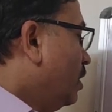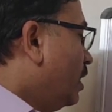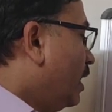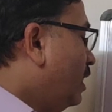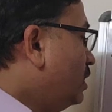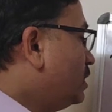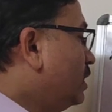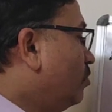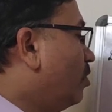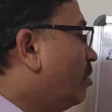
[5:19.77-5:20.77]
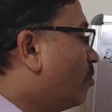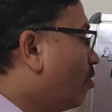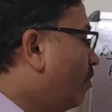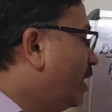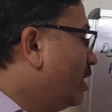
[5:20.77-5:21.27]
and silver
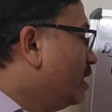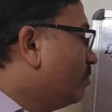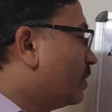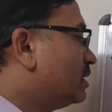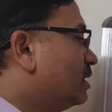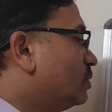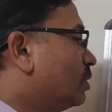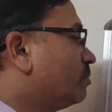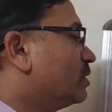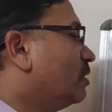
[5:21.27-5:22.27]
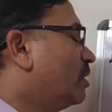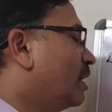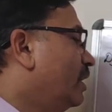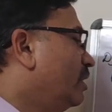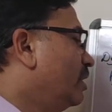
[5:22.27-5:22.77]
bromide, in presence of
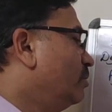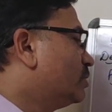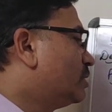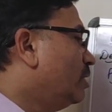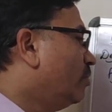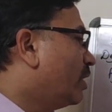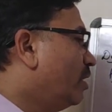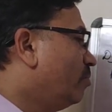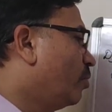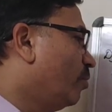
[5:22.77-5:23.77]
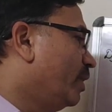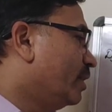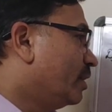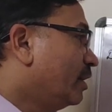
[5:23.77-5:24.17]
sunlight, gives silver and bromine.